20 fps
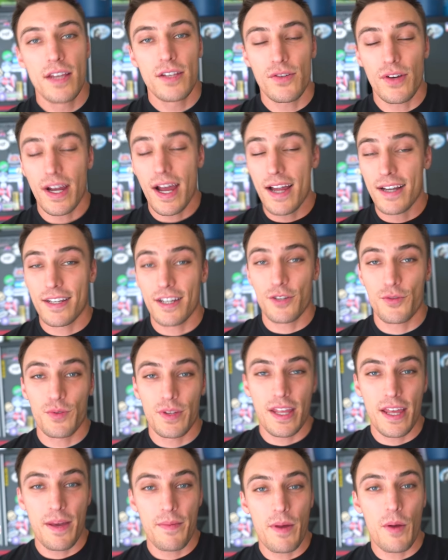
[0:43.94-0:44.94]
So I got in touch
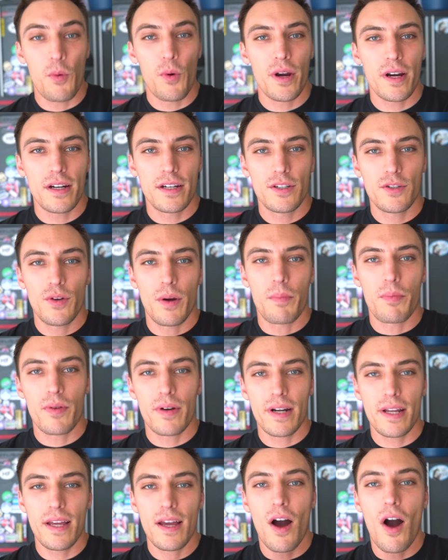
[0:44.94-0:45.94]
with him and we're gonna do a
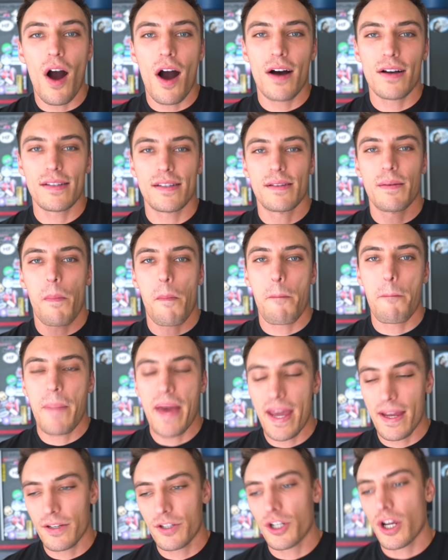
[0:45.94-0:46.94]
pretty awesome
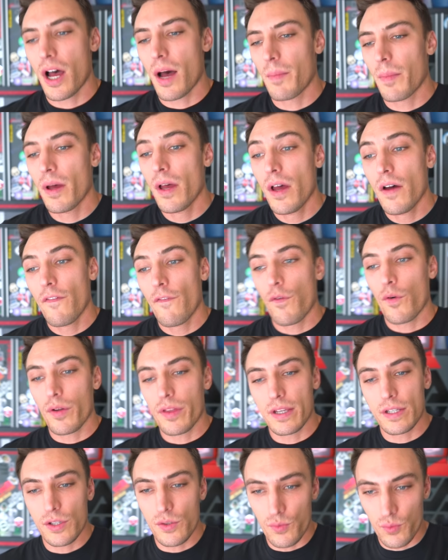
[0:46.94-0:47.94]
paint job for
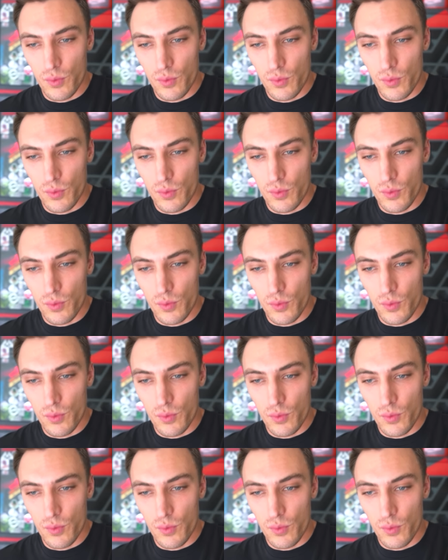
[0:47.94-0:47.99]
this